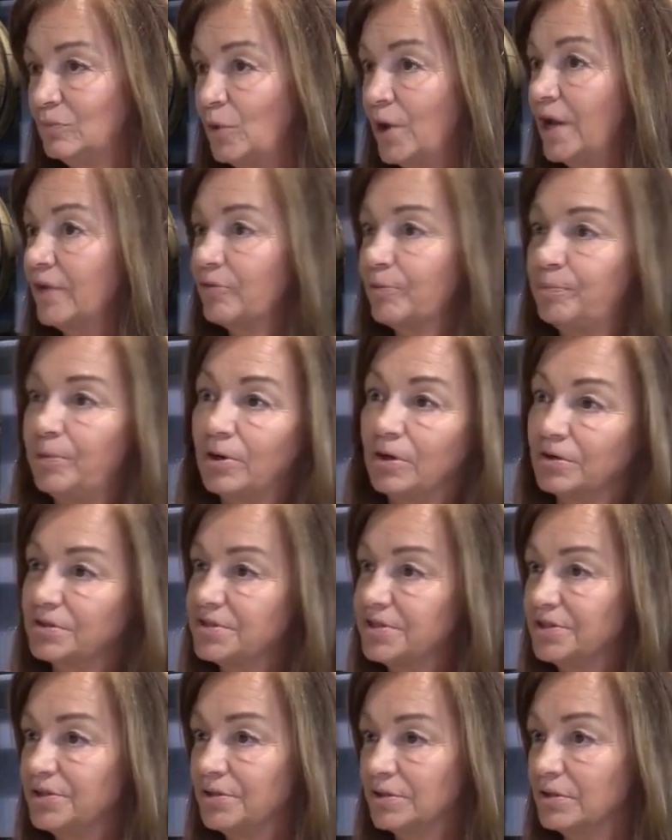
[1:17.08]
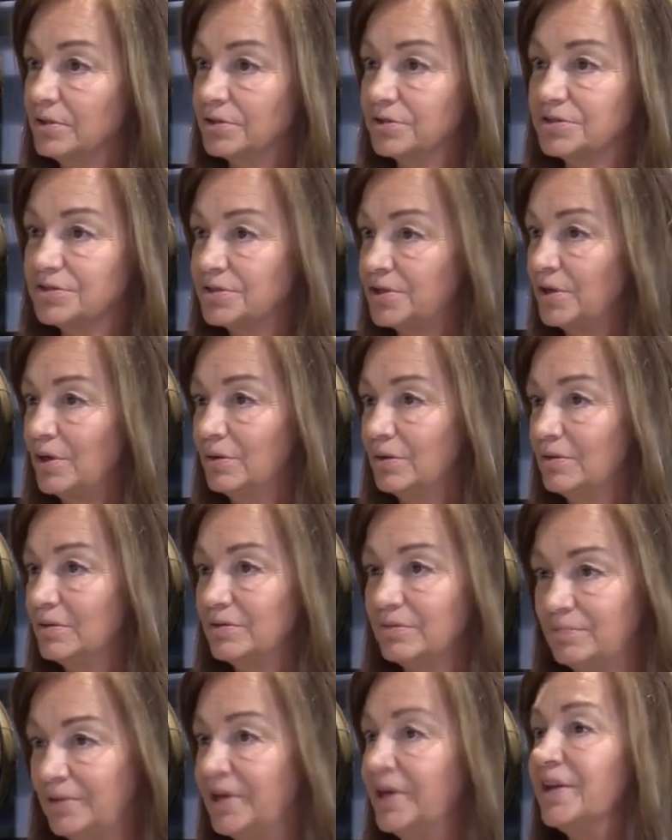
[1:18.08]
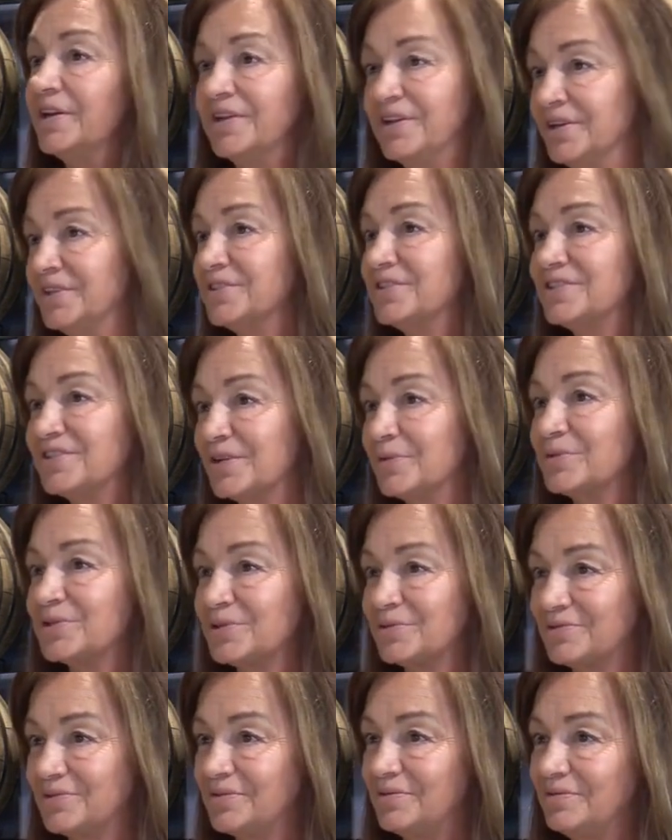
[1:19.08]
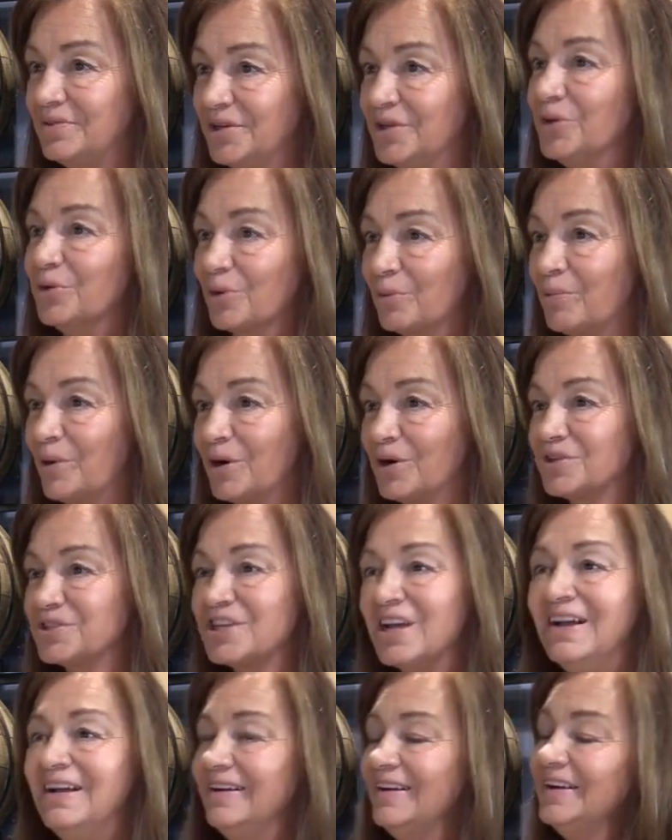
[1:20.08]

whatever parts in hers, don't, and in his it was the newer parts.